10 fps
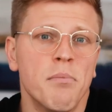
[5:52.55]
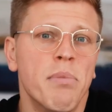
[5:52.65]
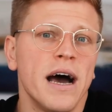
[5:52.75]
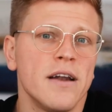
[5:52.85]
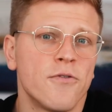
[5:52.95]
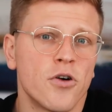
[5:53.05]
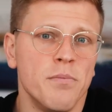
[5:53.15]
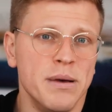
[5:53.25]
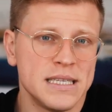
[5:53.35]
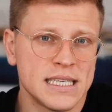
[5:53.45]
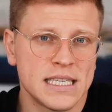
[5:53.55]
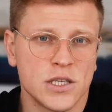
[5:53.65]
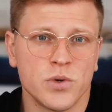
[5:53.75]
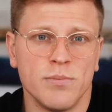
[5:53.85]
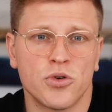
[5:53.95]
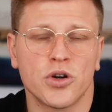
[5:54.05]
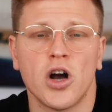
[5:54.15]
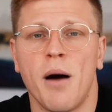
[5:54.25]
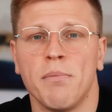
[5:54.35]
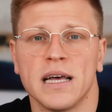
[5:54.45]
but for businesses with more
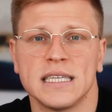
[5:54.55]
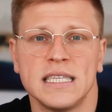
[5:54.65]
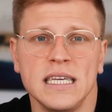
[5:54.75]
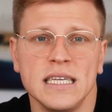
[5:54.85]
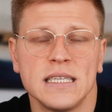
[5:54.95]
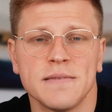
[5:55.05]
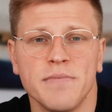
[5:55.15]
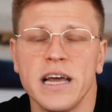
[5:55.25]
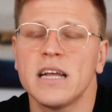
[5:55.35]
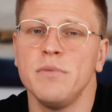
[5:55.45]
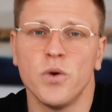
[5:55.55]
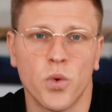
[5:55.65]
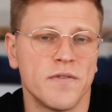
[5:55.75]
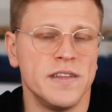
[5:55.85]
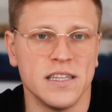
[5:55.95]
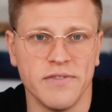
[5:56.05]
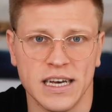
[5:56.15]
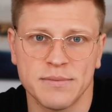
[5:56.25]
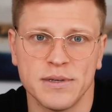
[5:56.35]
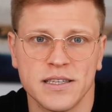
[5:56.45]
complex needs, it can be worth the
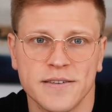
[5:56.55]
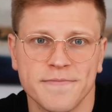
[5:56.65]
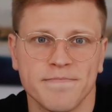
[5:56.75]
investments.